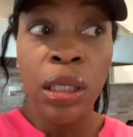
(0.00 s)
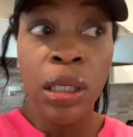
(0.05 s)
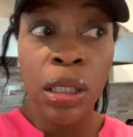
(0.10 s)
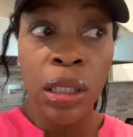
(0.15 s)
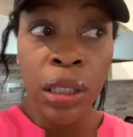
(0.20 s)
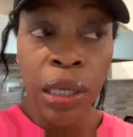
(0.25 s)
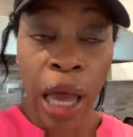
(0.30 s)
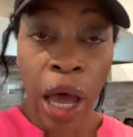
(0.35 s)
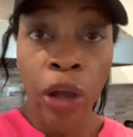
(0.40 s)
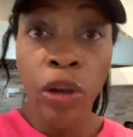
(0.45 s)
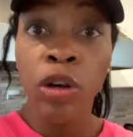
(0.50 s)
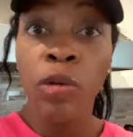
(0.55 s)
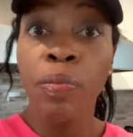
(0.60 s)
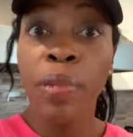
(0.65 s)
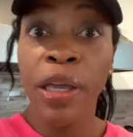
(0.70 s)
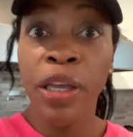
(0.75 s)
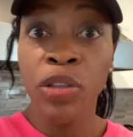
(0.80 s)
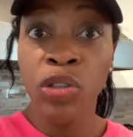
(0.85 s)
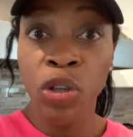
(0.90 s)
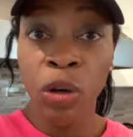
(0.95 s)
Now your
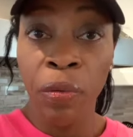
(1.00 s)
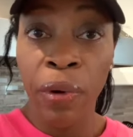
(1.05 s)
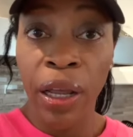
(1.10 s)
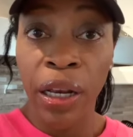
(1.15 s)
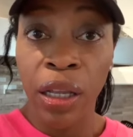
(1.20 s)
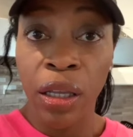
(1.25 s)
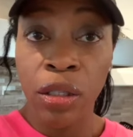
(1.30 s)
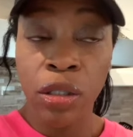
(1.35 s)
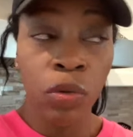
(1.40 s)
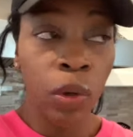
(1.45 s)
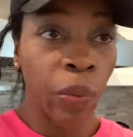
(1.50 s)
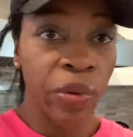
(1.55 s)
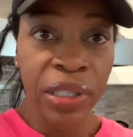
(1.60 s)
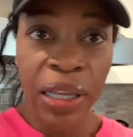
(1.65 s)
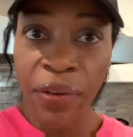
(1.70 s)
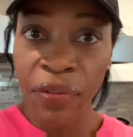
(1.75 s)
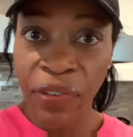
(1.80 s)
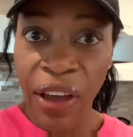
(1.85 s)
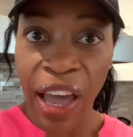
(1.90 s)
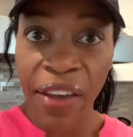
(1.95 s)
beans are ready. So what was
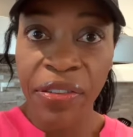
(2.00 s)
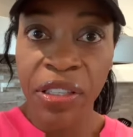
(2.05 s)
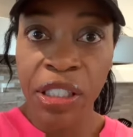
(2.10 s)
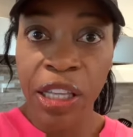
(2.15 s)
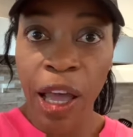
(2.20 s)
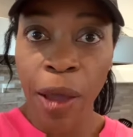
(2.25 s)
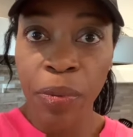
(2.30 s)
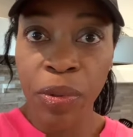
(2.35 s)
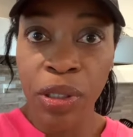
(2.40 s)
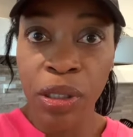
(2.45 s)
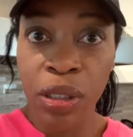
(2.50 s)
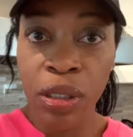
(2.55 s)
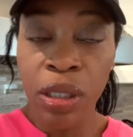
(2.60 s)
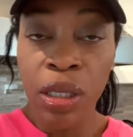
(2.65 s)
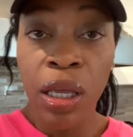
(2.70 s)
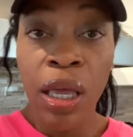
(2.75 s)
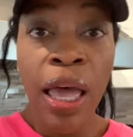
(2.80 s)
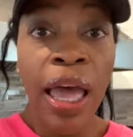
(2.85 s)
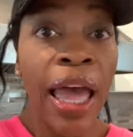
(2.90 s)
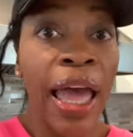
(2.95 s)
that, 5 steps?
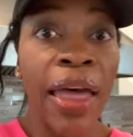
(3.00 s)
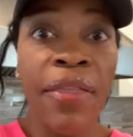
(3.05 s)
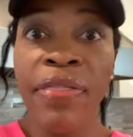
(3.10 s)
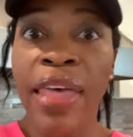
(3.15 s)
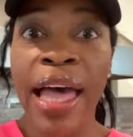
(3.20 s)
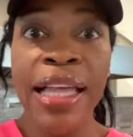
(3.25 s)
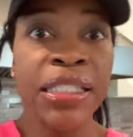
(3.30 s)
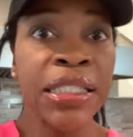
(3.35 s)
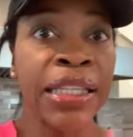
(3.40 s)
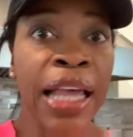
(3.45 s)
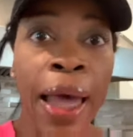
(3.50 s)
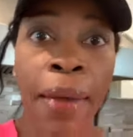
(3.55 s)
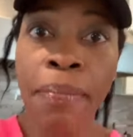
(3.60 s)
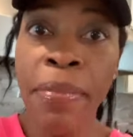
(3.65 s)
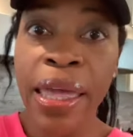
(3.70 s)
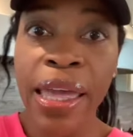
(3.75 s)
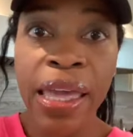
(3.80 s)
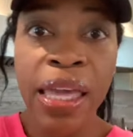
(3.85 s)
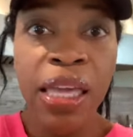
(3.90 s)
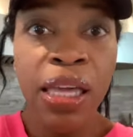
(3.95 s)
And that's not
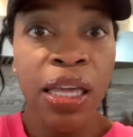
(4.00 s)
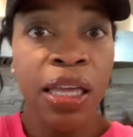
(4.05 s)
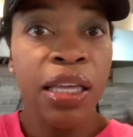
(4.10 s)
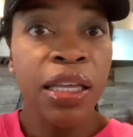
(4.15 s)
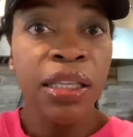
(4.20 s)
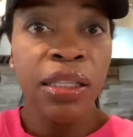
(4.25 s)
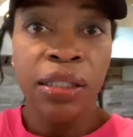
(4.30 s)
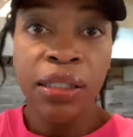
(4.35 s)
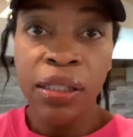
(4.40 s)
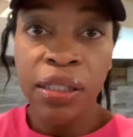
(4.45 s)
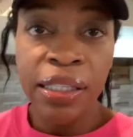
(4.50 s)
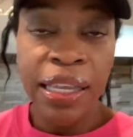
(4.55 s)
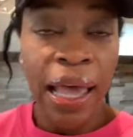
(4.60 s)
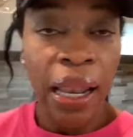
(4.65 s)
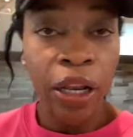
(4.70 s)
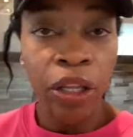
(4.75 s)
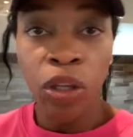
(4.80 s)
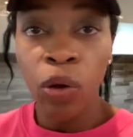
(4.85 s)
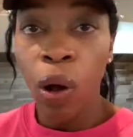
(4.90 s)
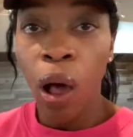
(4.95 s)
me
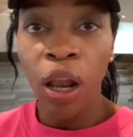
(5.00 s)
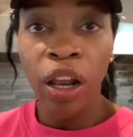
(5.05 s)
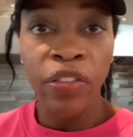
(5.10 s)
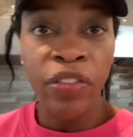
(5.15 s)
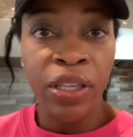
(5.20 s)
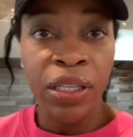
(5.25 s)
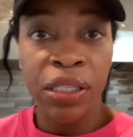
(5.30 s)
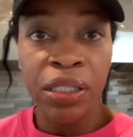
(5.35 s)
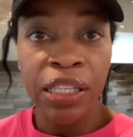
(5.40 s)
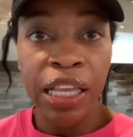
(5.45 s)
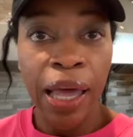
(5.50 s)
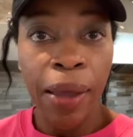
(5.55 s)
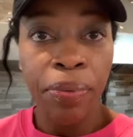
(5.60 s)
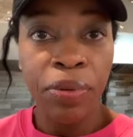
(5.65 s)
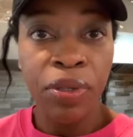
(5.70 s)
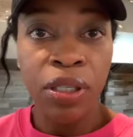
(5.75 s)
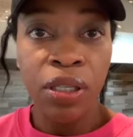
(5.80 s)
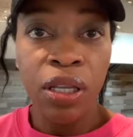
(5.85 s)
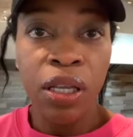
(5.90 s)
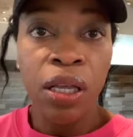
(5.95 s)
telling you all of these
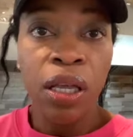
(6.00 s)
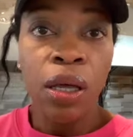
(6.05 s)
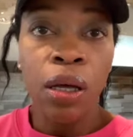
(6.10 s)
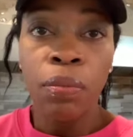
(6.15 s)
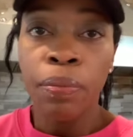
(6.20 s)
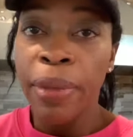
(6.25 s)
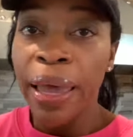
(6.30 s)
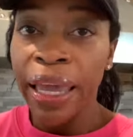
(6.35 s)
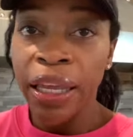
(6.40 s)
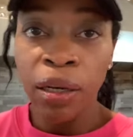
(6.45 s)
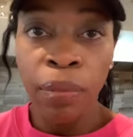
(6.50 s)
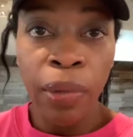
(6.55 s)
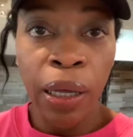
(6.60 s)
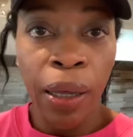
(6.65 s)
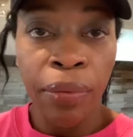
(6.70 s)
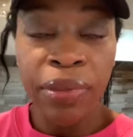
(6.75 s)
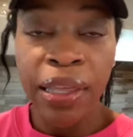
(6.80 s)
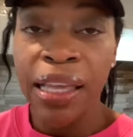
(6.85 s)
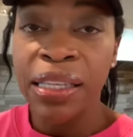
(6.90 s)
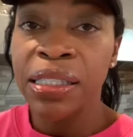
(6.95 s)
steps, making them
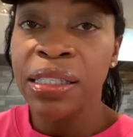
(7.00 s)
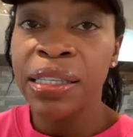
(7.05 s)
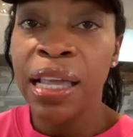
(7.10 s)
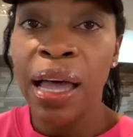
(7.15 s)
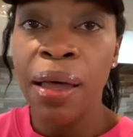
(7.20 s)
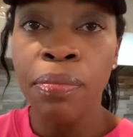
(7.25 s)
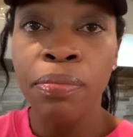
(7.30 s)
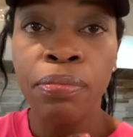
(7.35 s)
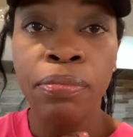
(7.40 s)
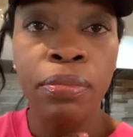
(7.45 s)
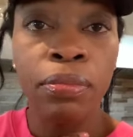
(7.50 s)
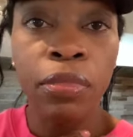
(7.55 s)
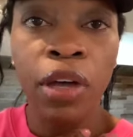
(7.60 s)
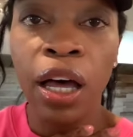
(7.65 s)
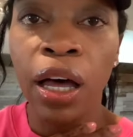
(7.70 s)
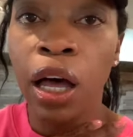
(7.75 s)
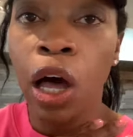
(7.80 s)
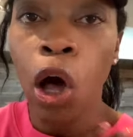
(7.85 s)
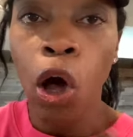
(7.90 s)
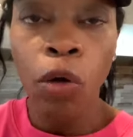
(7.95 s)
up. That's not
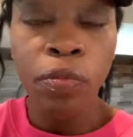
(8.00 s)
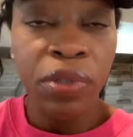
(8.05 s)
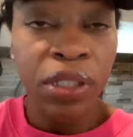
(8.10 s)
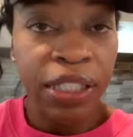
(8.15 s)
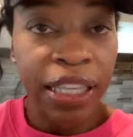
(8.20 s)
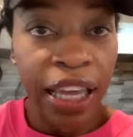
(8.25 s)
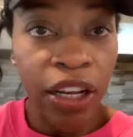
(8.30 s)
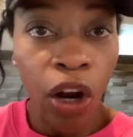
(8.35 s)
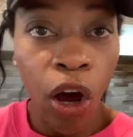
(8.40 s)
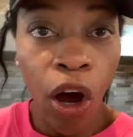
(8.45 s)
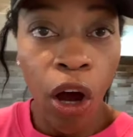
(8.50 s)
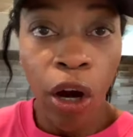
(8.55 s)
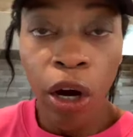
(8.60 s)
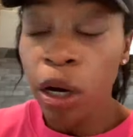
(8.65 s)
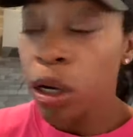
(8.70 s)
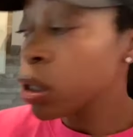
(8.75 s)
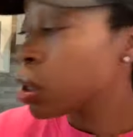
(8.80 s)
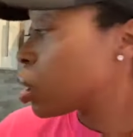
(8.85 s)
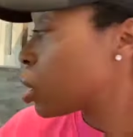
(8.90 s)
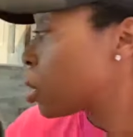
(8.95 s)
Homestead Heart.